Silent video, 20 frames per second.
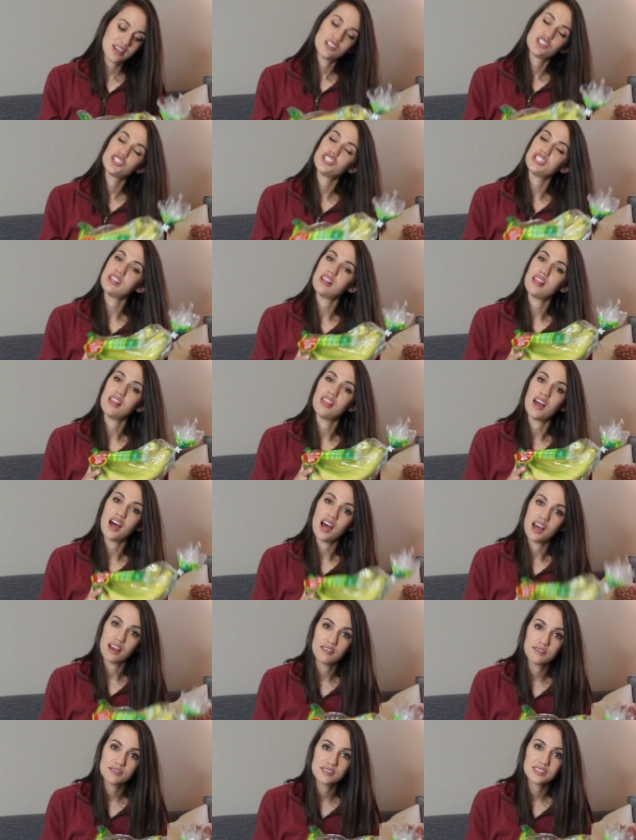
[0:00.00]
She
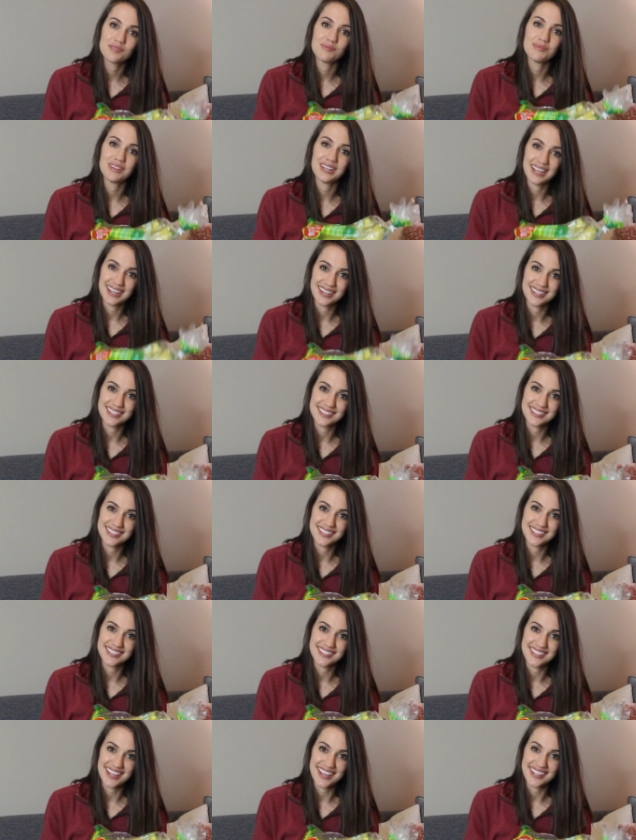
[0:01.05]
loves bananas
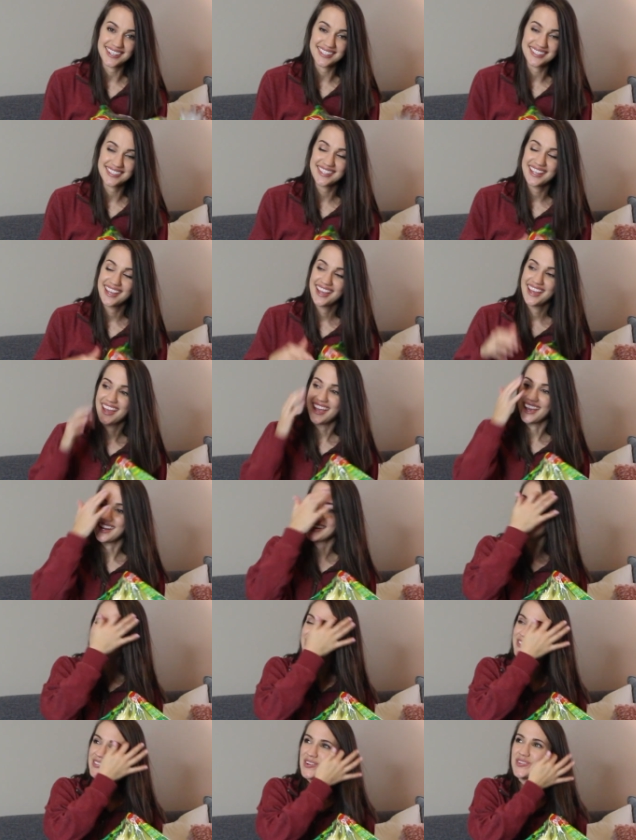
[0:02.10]
these days, and
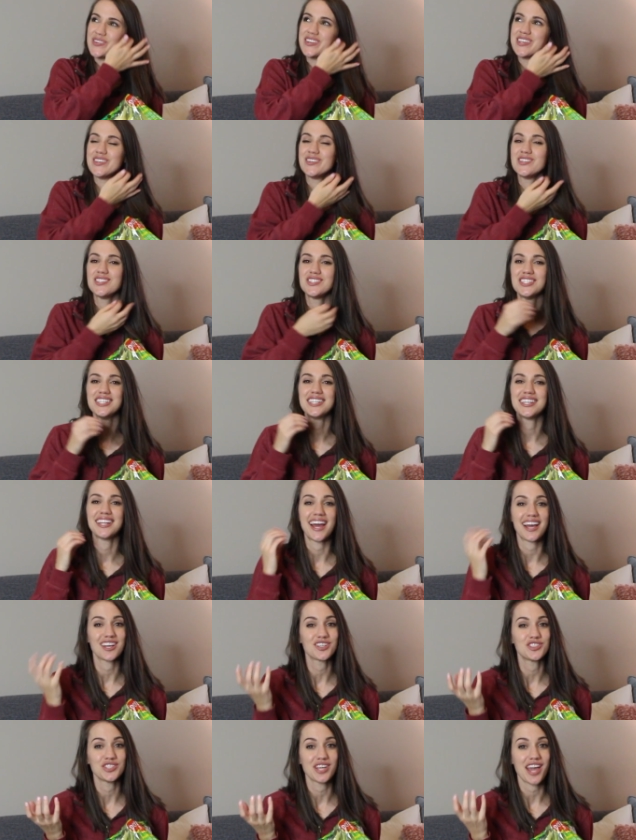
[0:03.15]
it's so cute she can
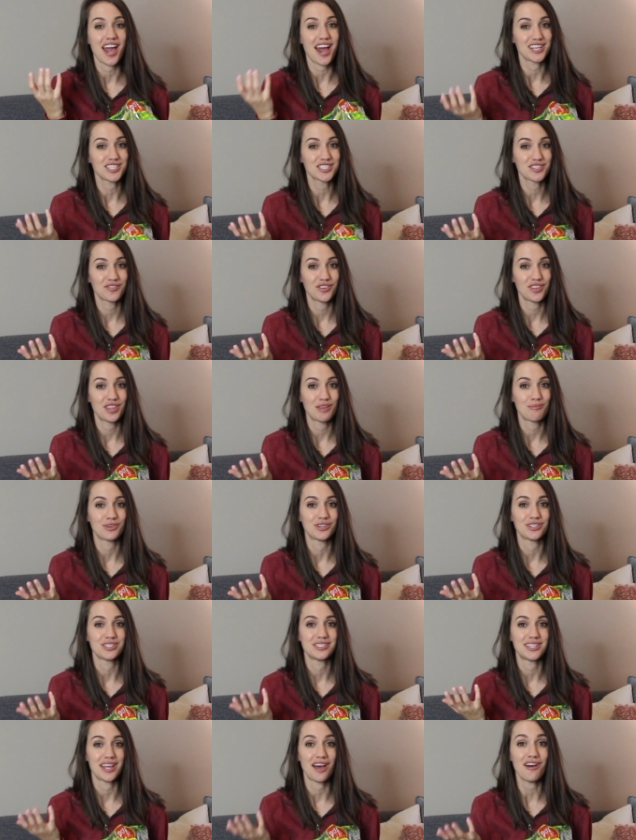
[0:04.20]
actually ask for them
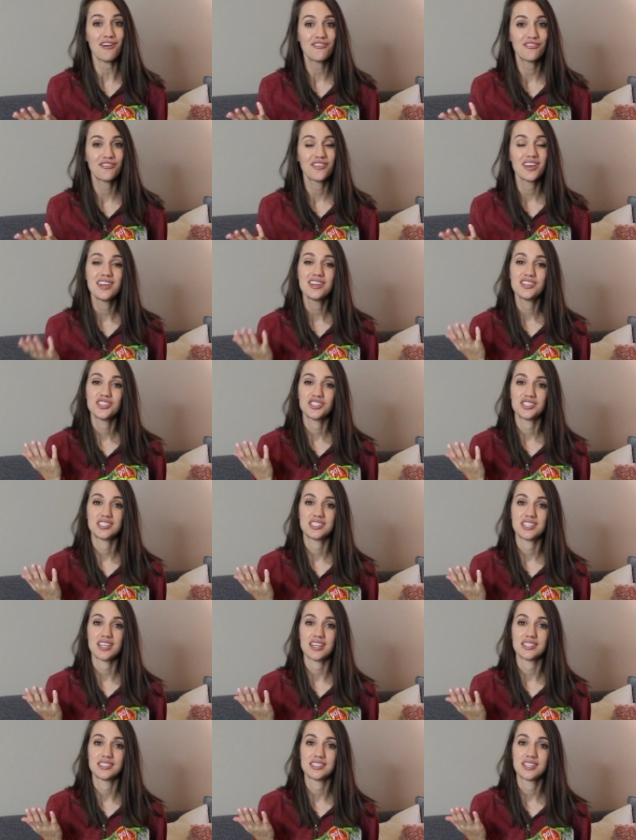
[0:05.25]
herself. She
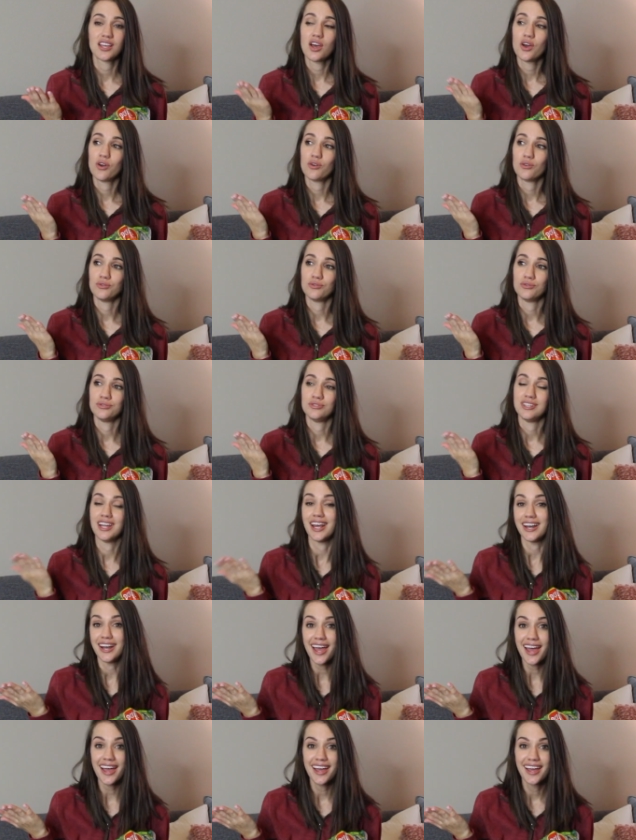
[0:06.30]
says, unana,